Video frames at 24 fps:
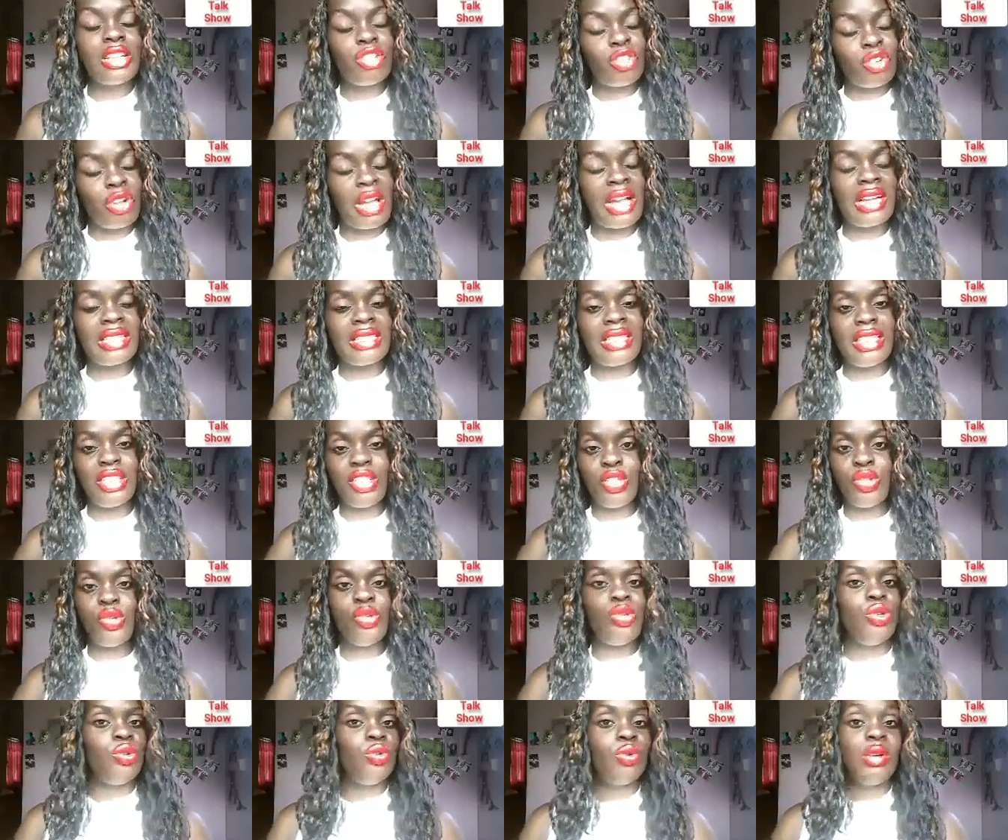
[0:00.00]
attracted
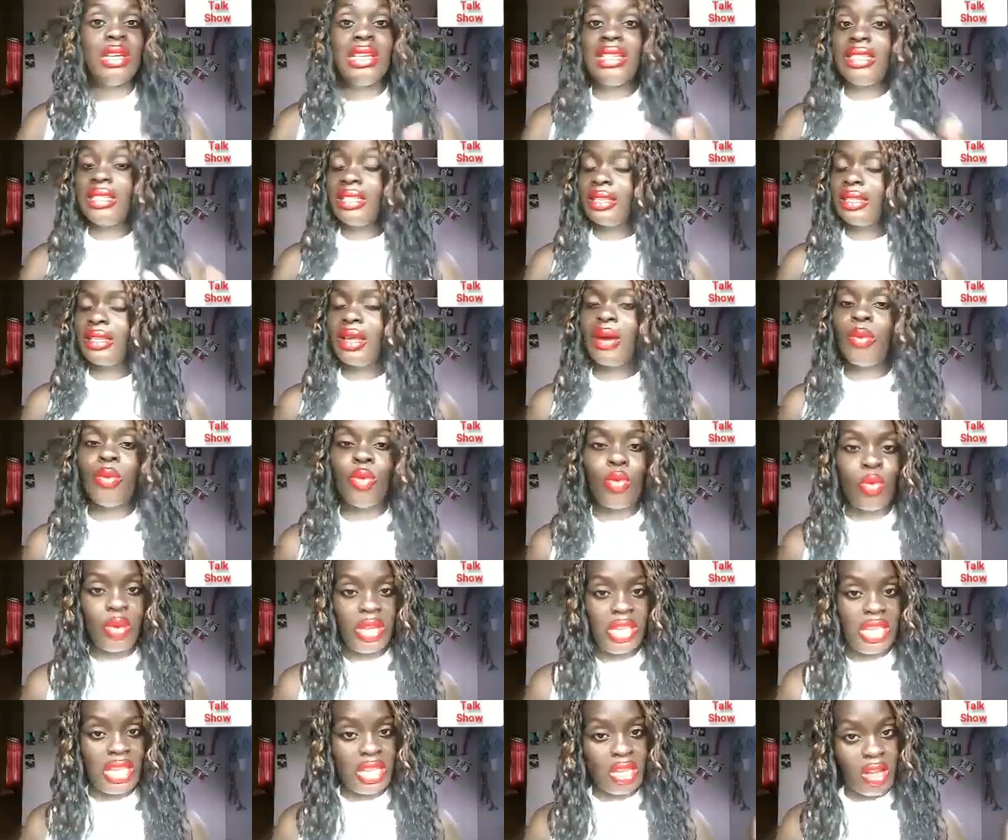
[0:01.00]
to you in some
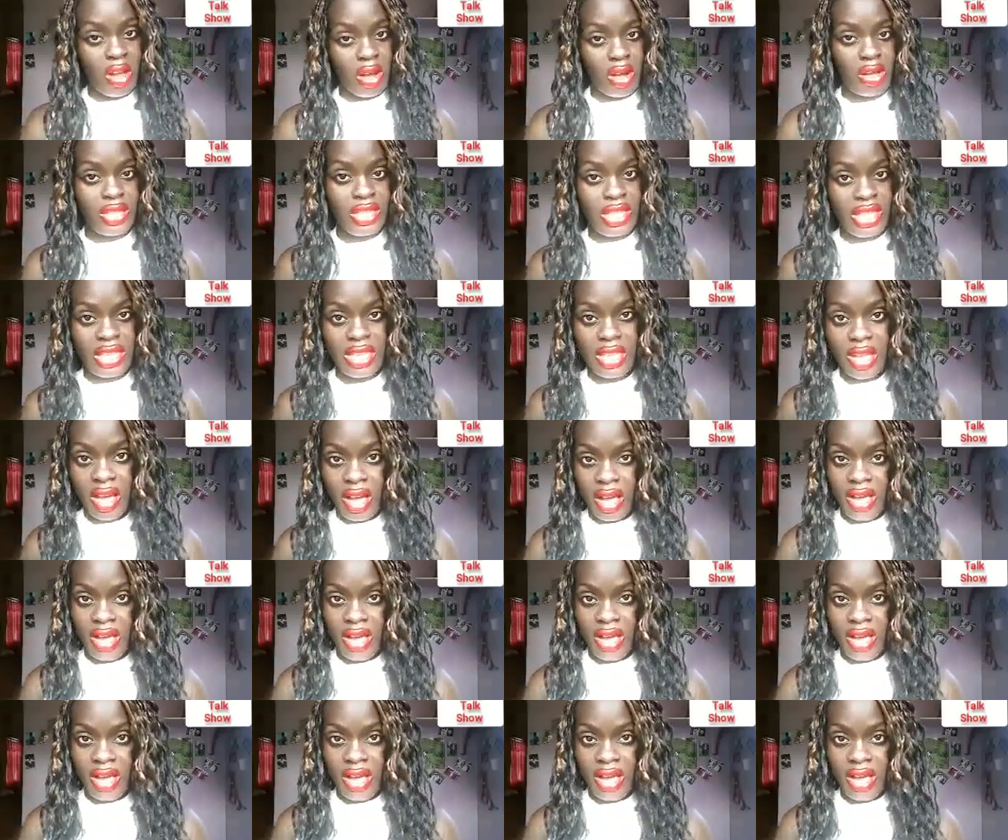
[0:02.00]
way or the